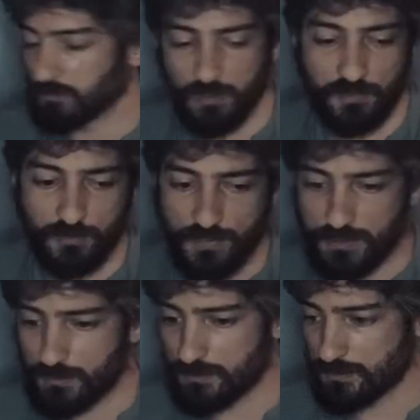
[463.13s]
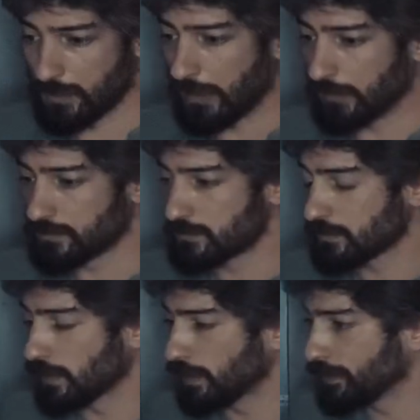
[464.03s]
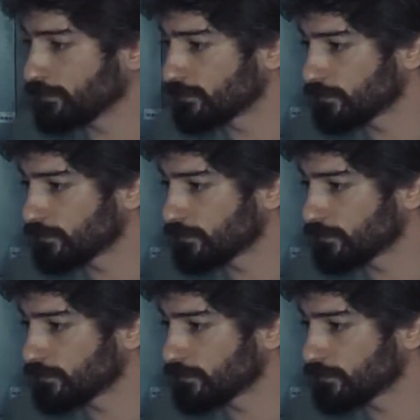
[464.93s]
color grading styles, and